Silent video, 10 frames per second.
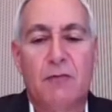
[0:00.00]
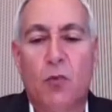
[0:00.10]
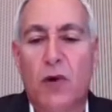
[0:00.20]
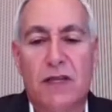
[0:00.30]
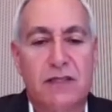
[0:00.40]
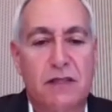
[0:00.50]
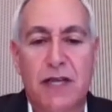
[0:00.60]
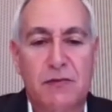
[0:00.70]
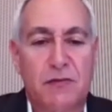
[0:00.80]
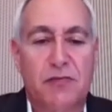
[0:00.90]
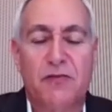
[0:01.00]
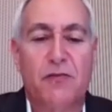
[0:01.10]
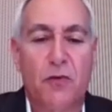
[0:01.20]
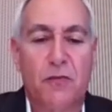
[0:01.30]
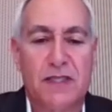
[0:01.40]
what is the types of
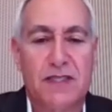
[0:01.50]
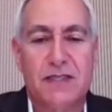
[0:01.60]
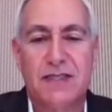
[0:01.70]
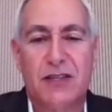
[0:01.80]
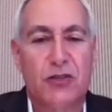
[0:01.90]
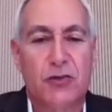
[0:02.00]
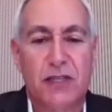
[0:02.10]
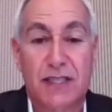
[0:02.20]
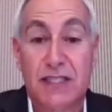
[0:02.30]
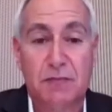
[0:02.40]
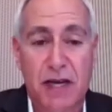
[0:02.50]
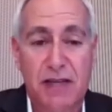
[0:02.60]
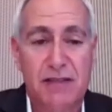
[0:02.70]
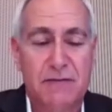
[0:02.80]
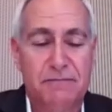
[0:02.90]
performances that you can
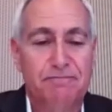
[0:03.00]
expect.